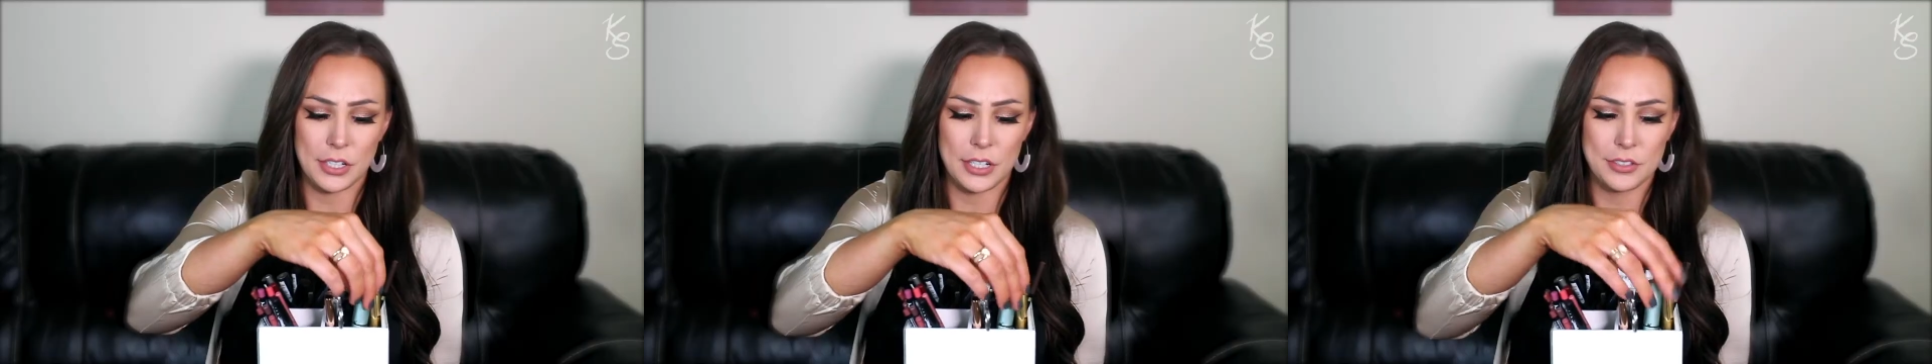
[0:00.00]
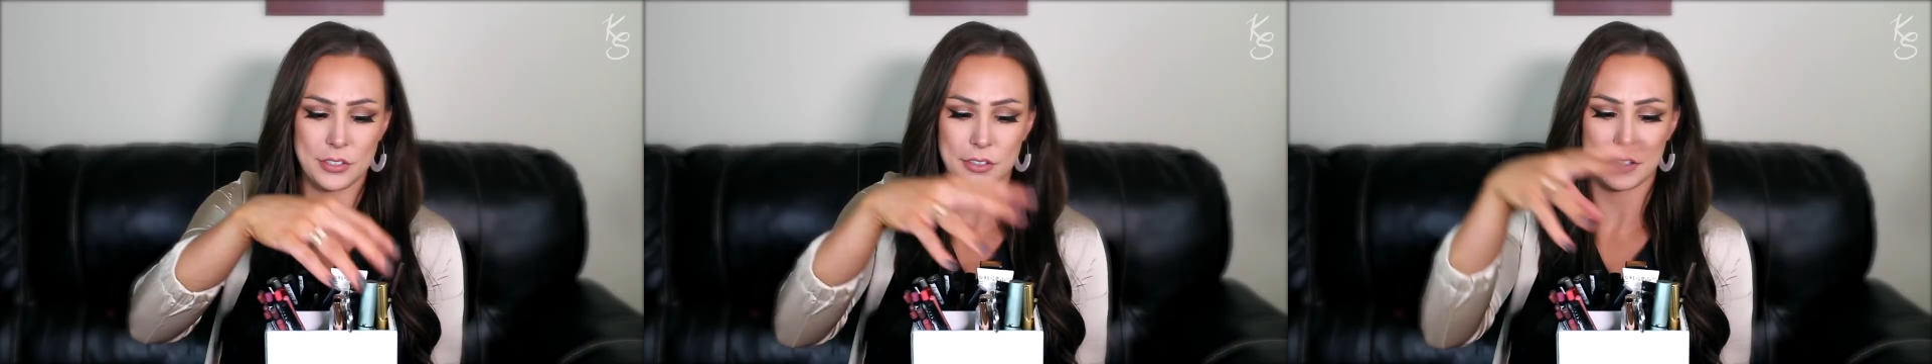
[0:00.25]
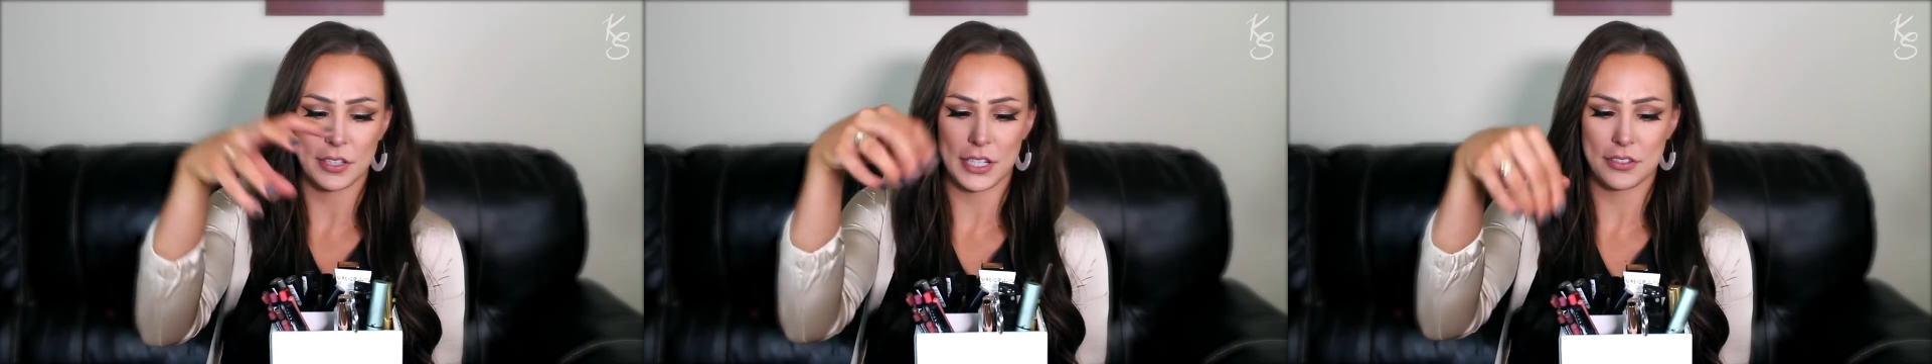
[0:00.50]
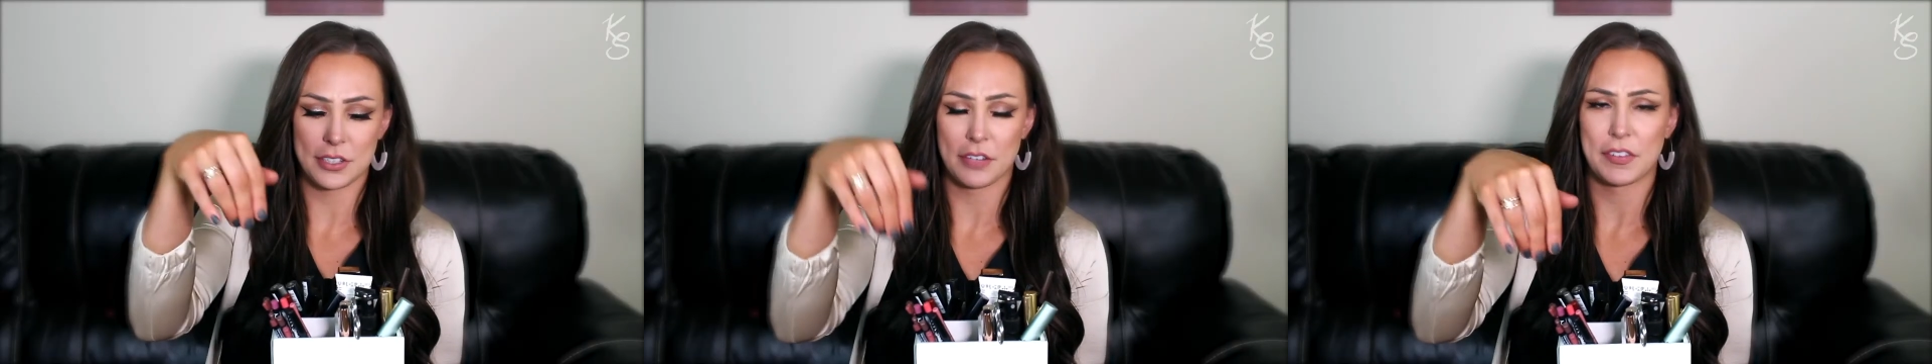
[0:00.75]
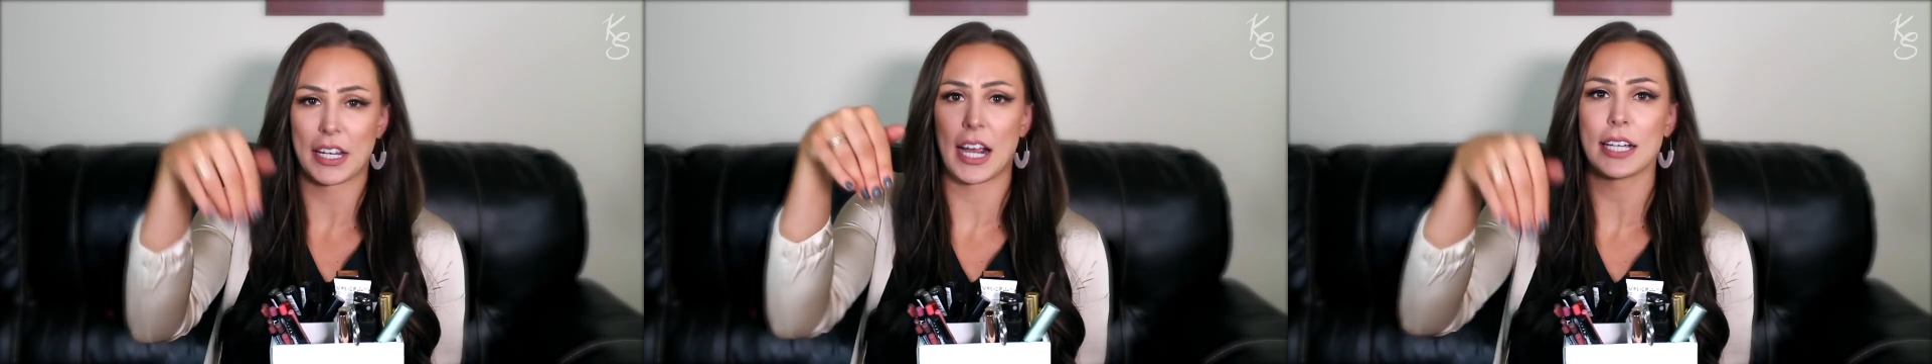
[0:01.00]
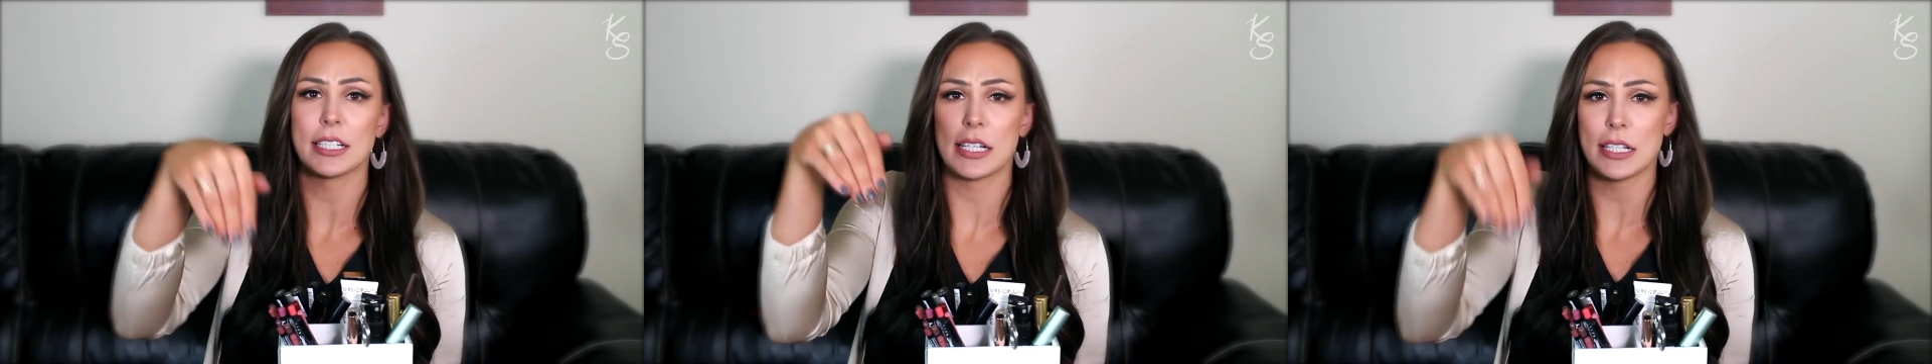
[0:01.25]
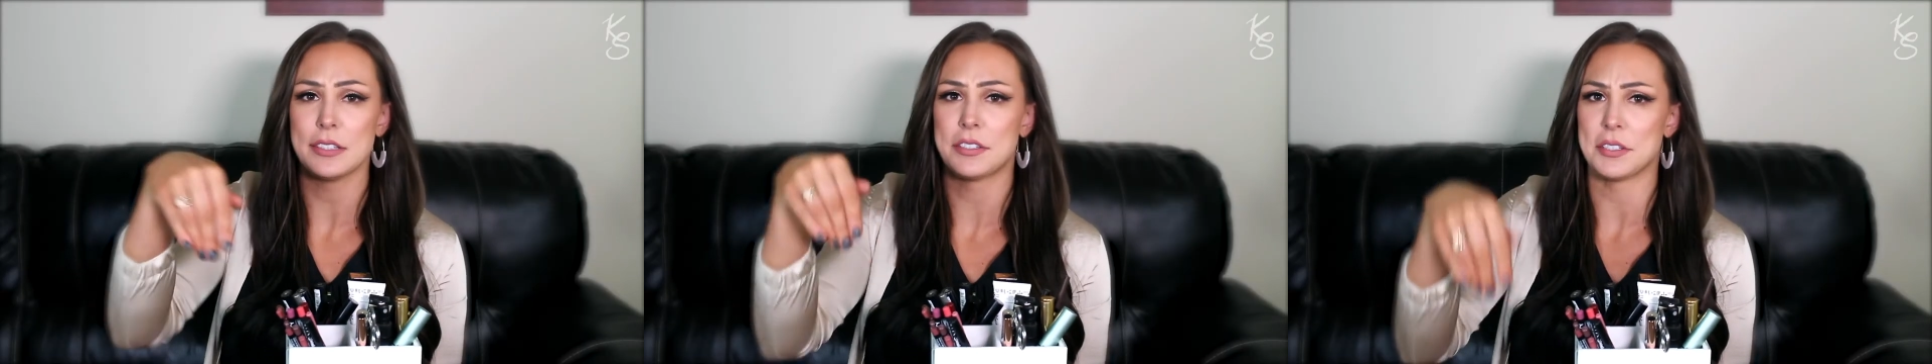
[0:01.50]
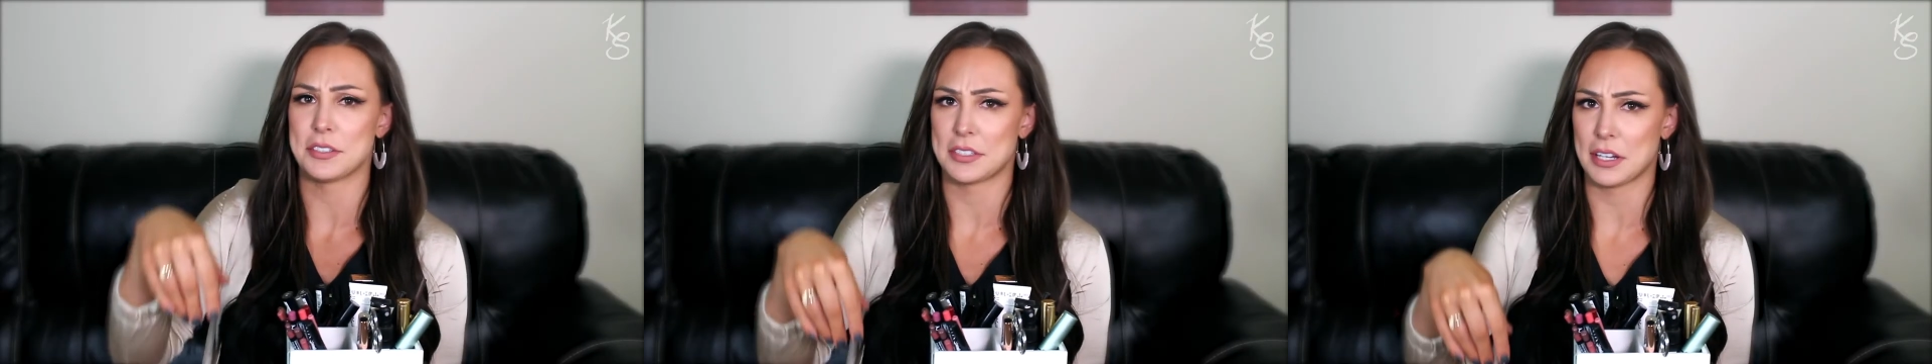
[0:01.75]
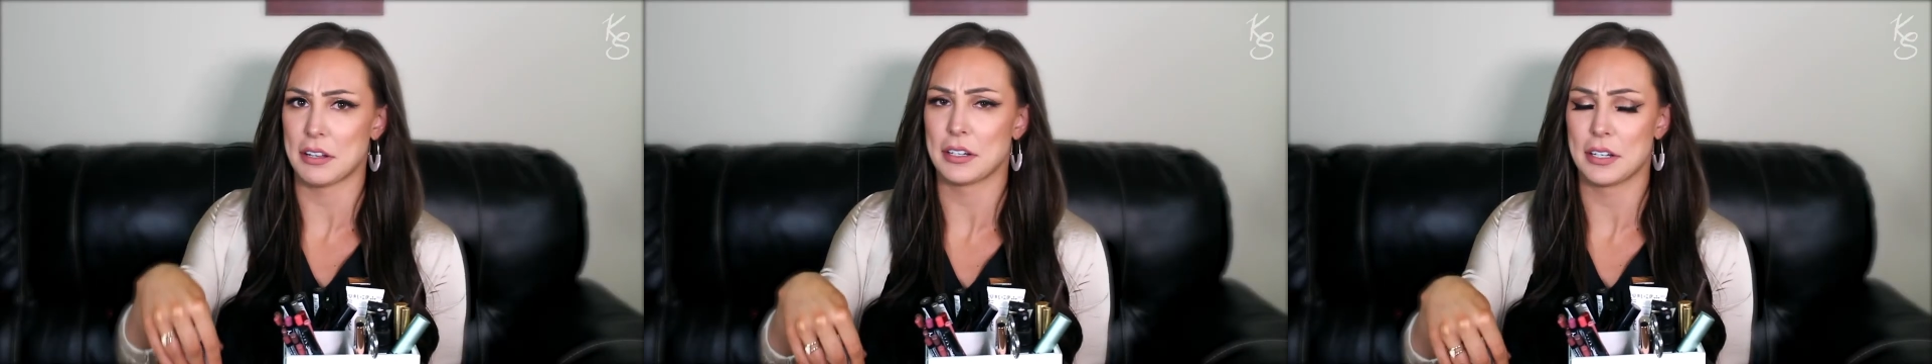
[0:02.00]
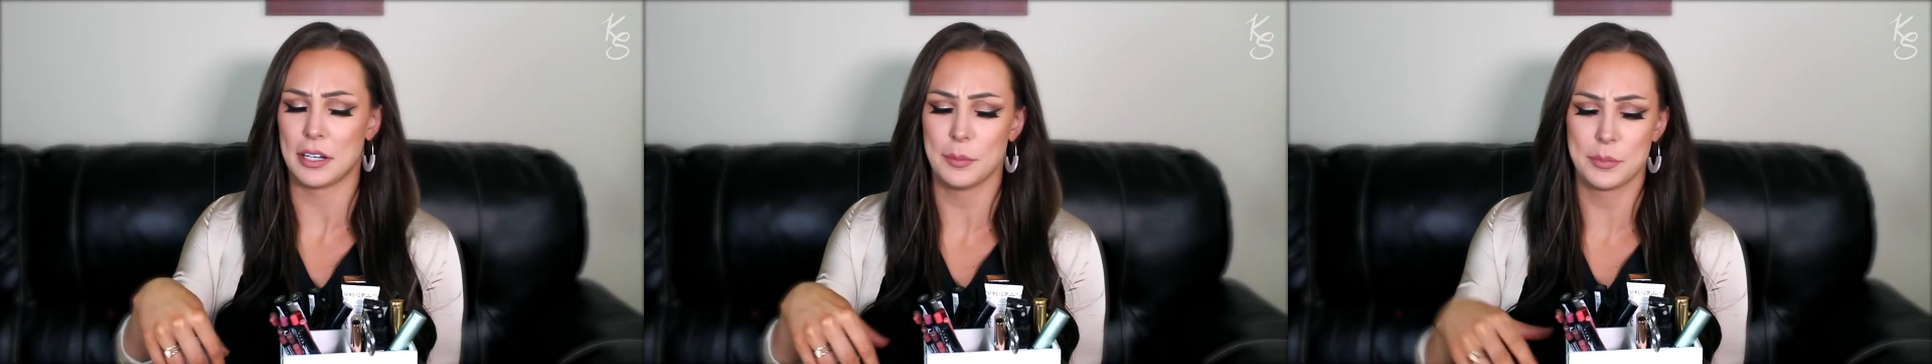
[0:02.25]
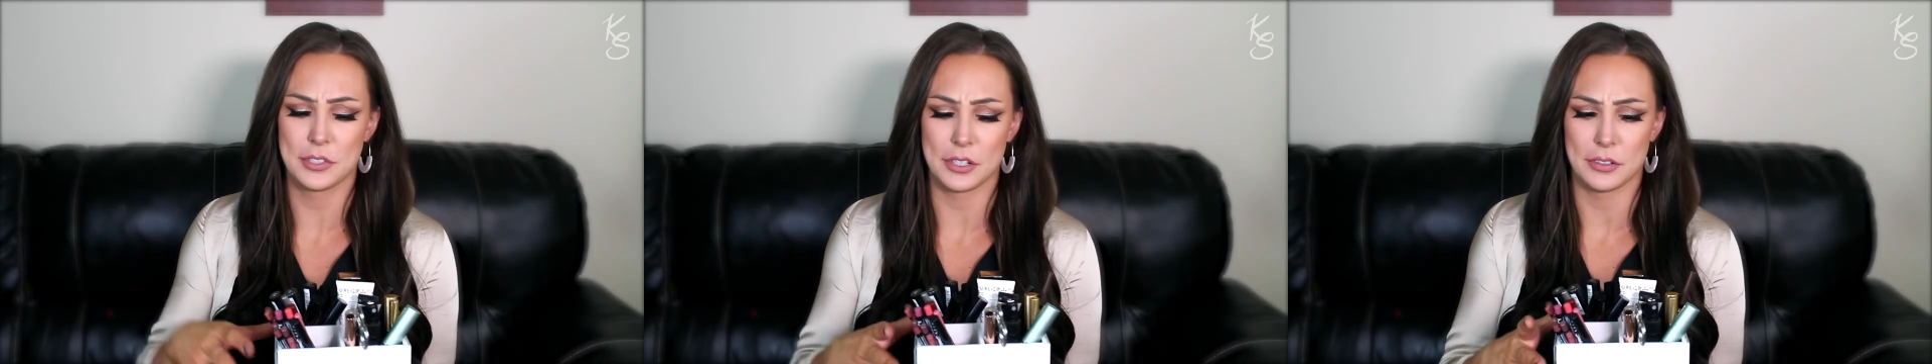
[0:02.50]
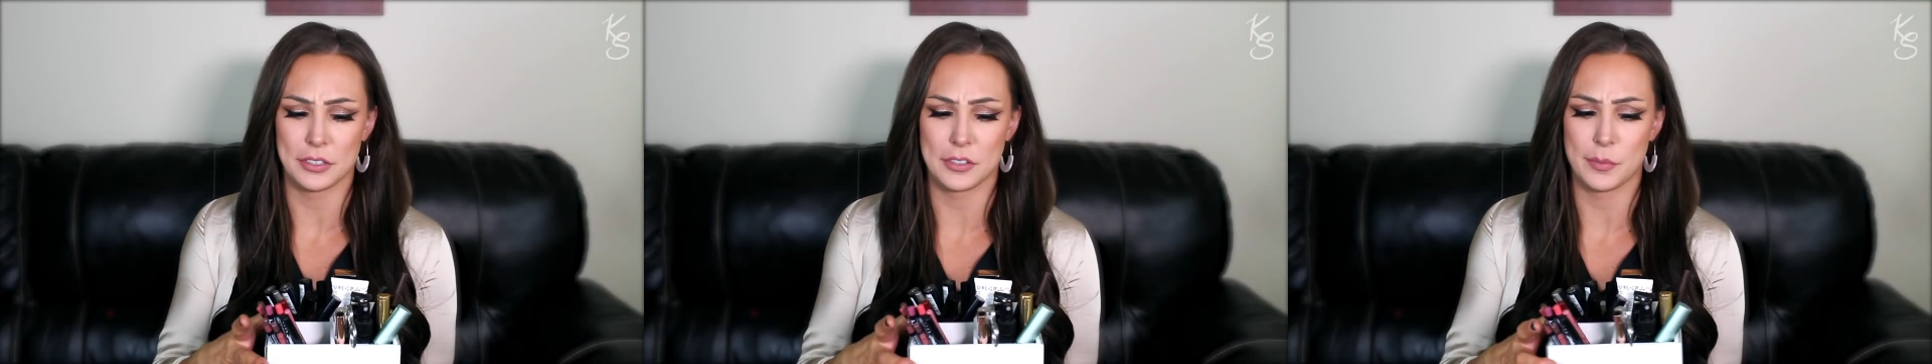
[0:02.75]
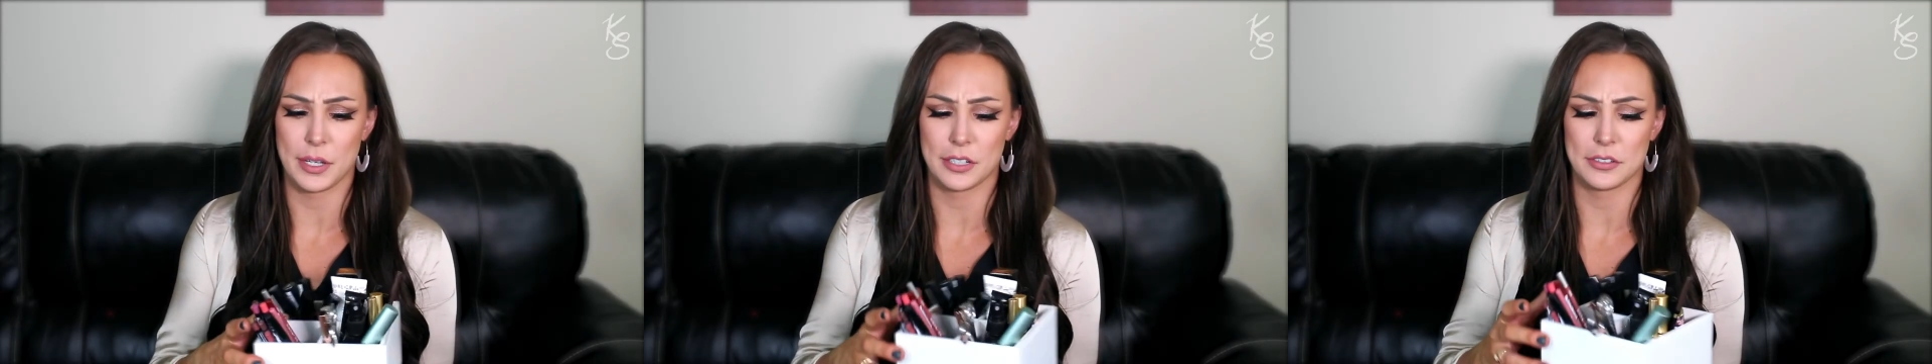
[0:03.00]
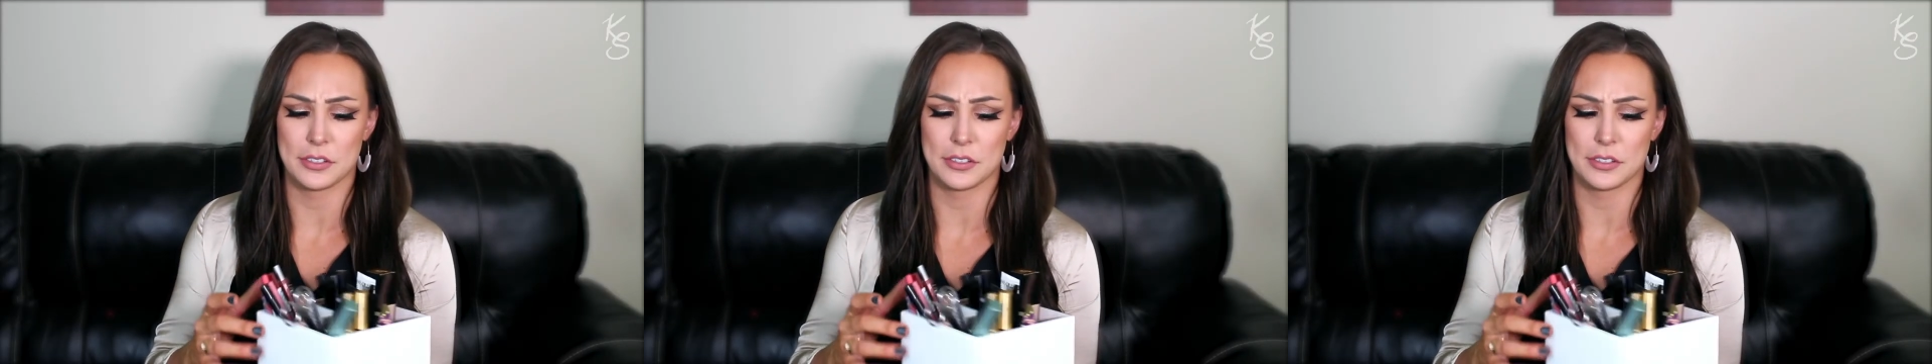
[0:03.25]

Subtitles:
all sorts of that stuff that kind of needs to stand up so it's better